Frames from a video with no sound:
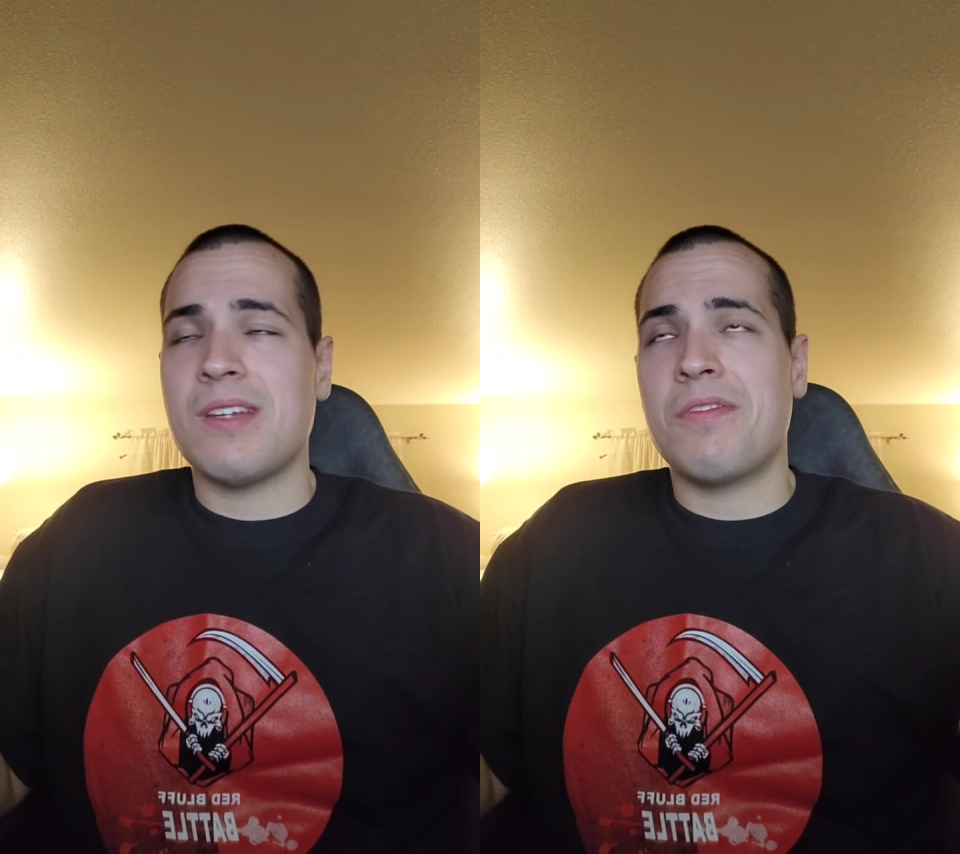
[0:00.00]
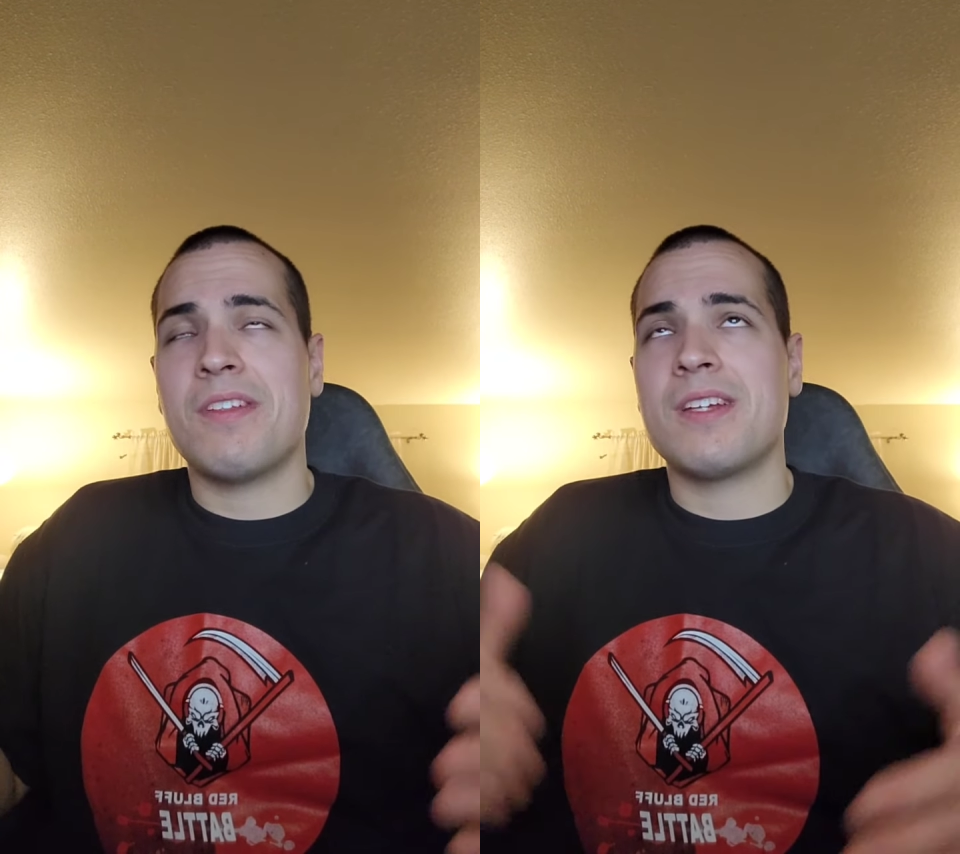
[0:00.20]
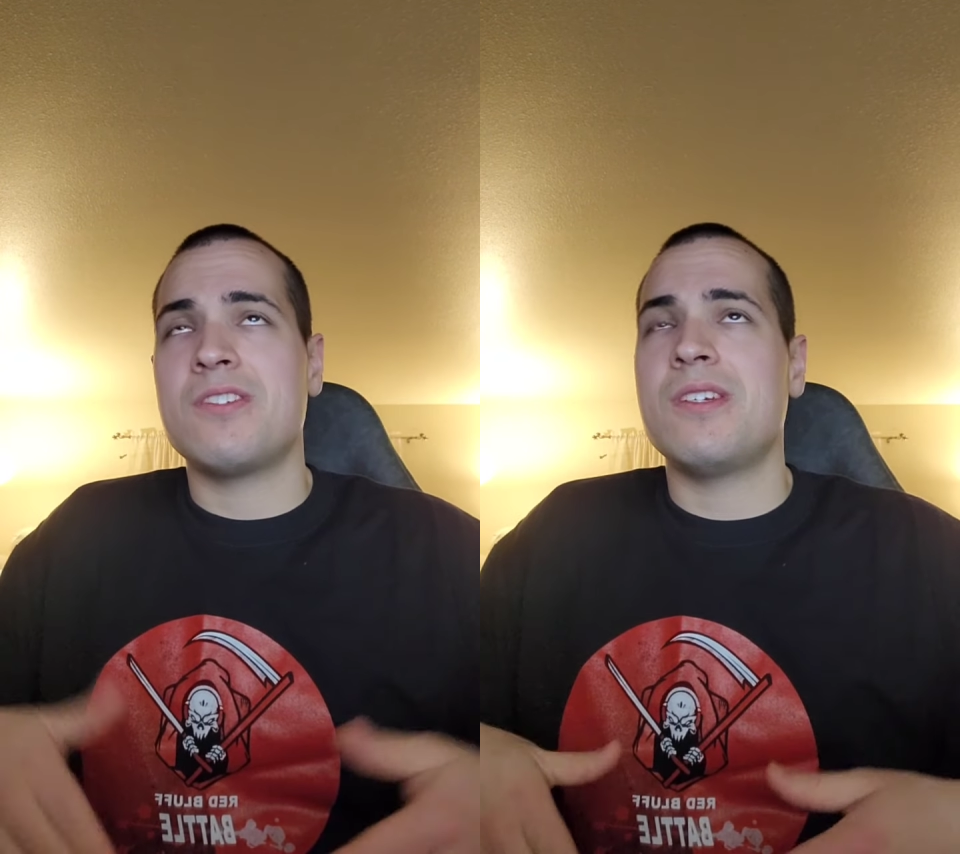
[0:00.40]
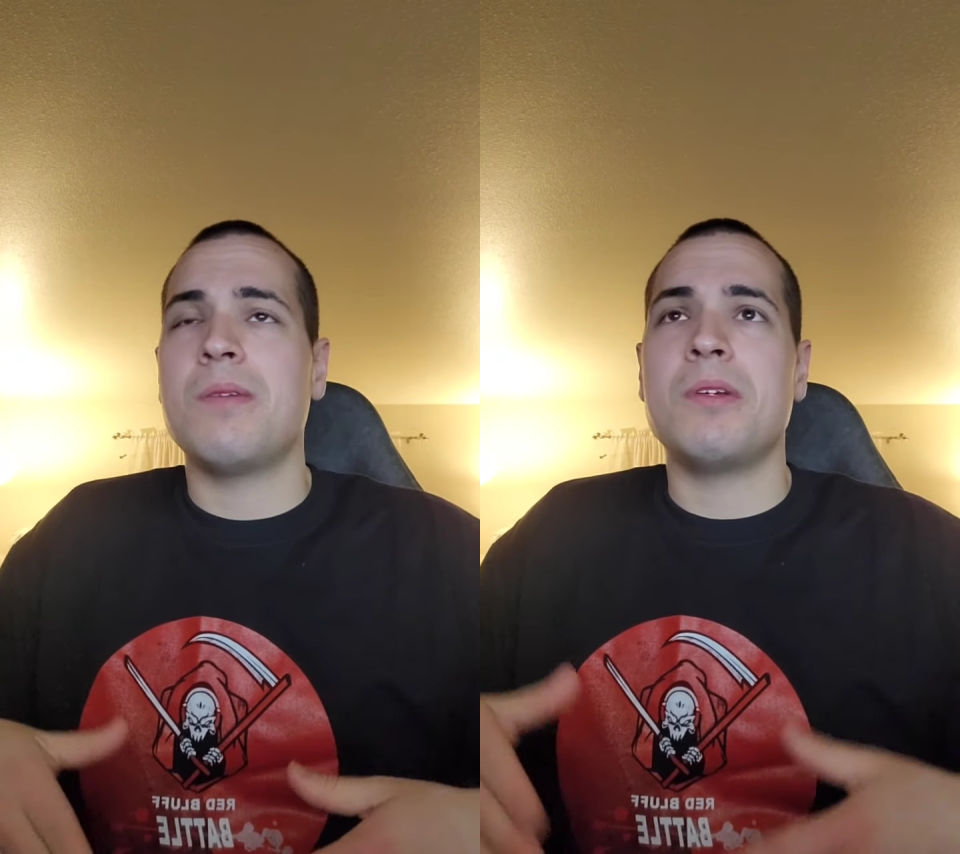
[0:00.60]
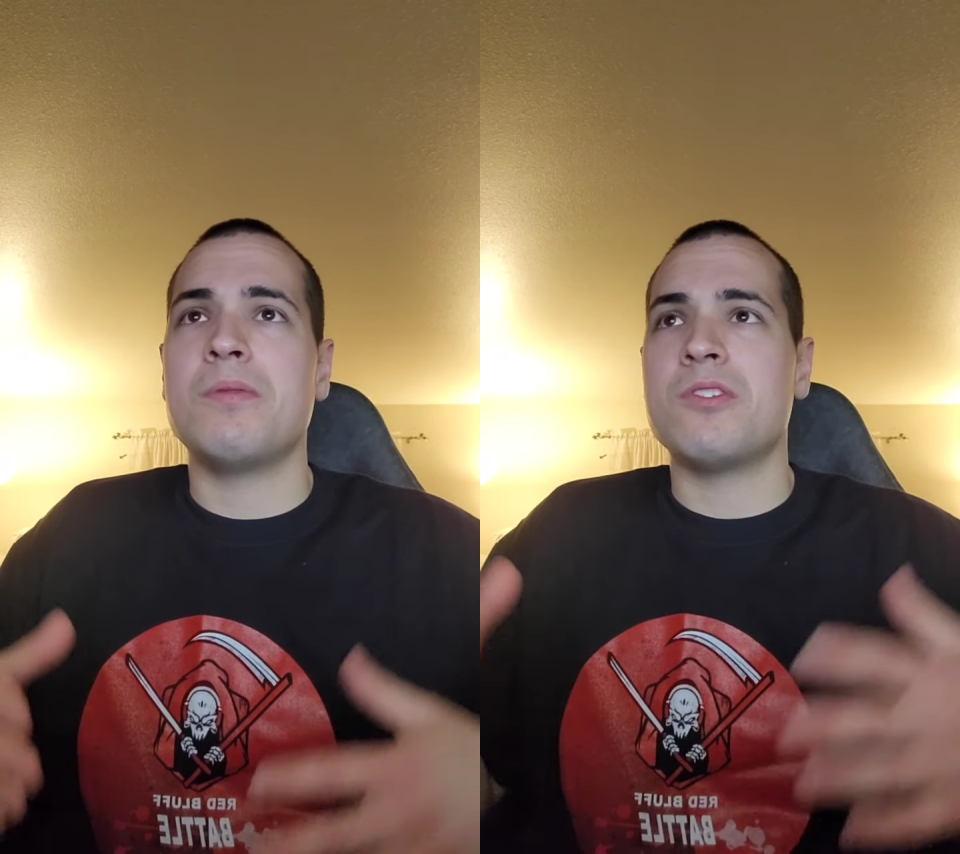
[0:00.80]
I feel like
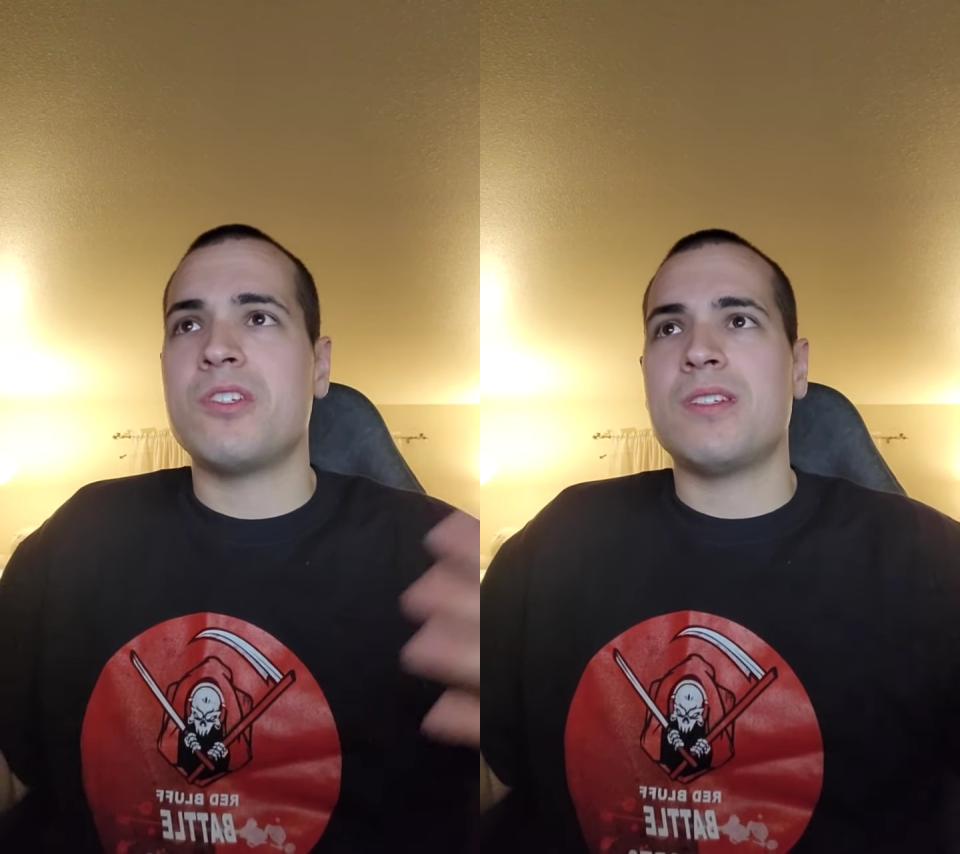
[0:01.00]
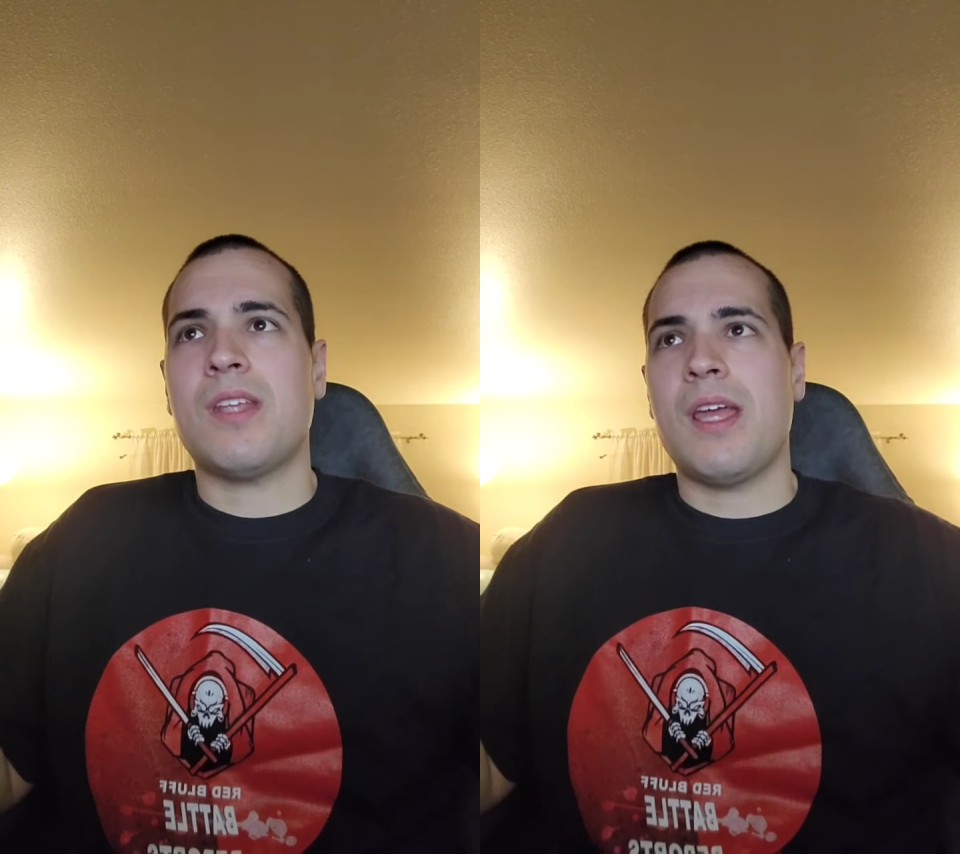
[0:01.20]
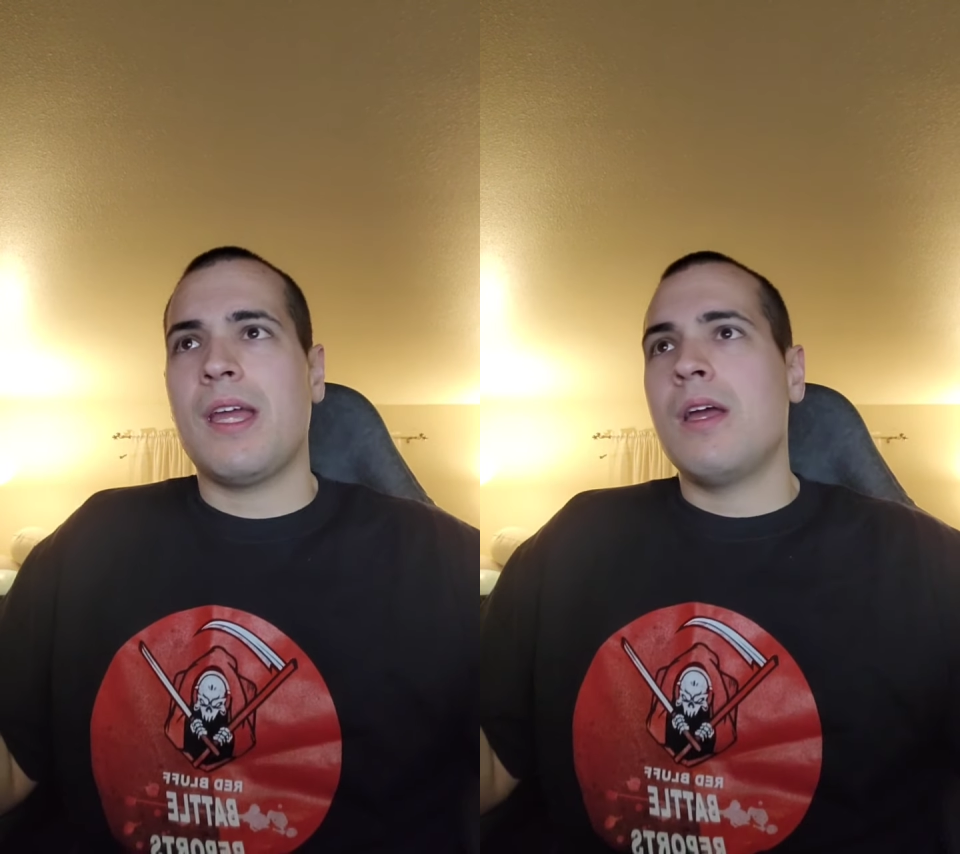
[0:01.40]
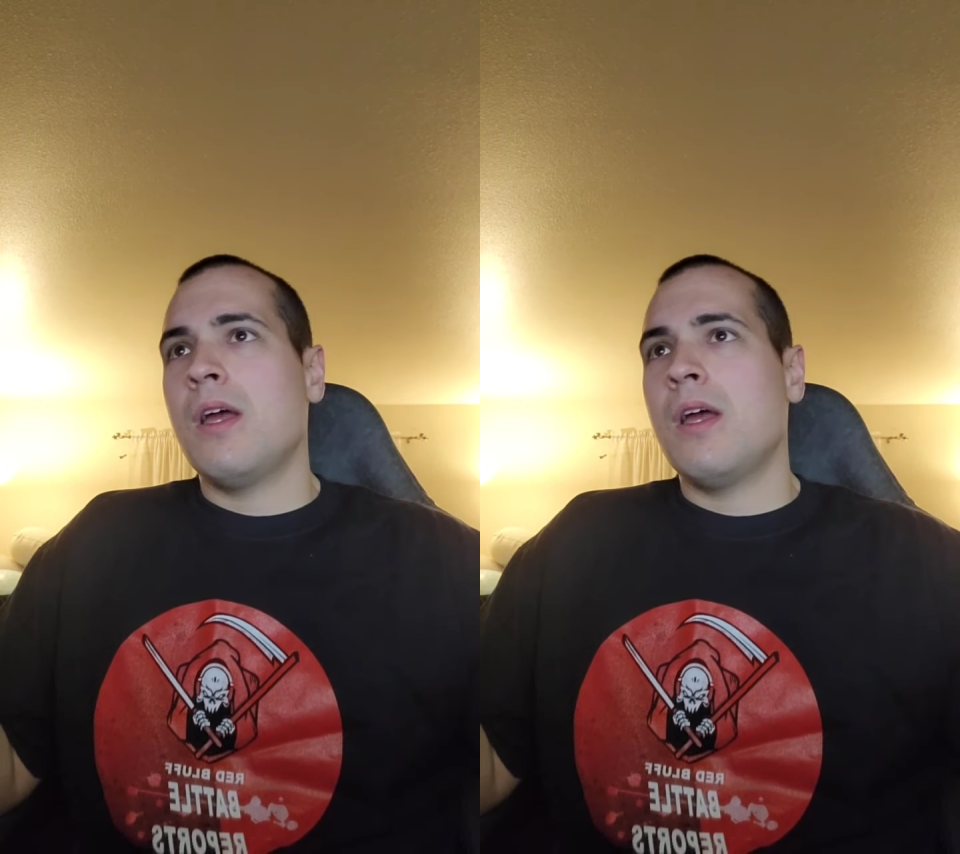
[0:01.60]
GW was just like,